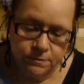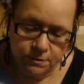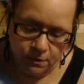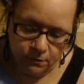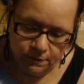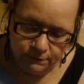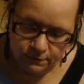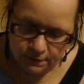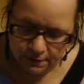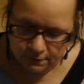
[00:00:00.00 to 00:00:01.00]
So if
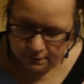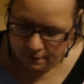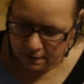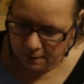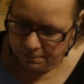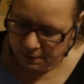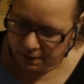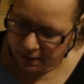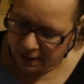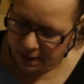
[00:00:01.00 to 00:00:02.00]
you hear a couple
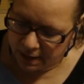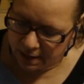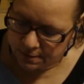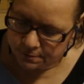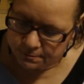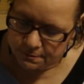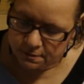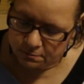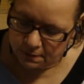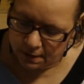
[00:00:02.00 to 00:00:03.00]
of
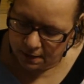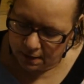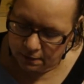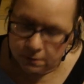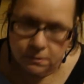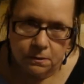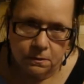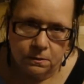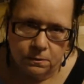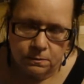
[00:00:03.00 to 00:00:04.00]
gasps, well, you
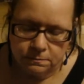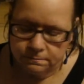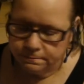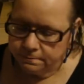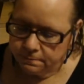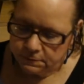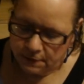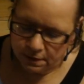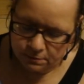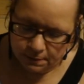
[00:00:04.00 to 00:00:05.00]
know,
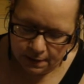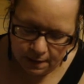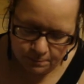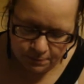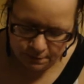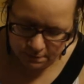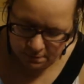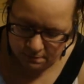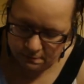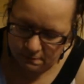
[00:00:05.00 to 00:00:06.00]
that's what
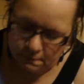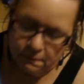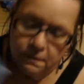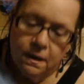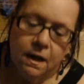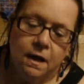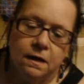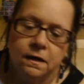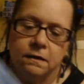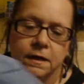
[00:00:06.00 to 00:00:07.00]
happens.
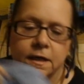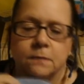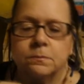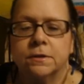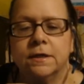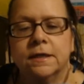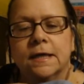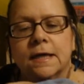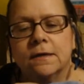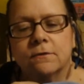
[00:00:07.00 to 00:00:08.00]
Alright, I'm putting it
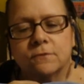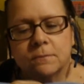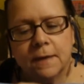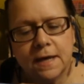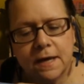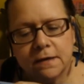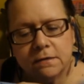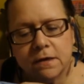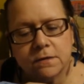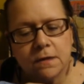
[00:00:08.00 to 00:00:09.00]
down over my head
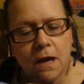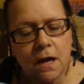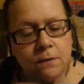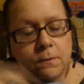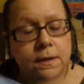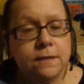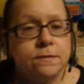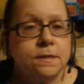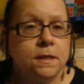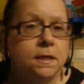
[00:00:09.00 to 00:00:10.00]
because I want to
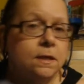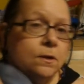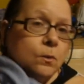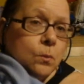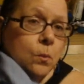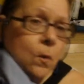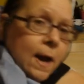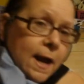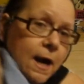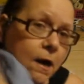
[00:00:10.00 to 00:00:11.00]
see
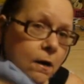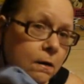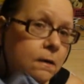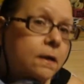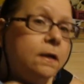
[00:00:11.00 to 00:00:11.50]
where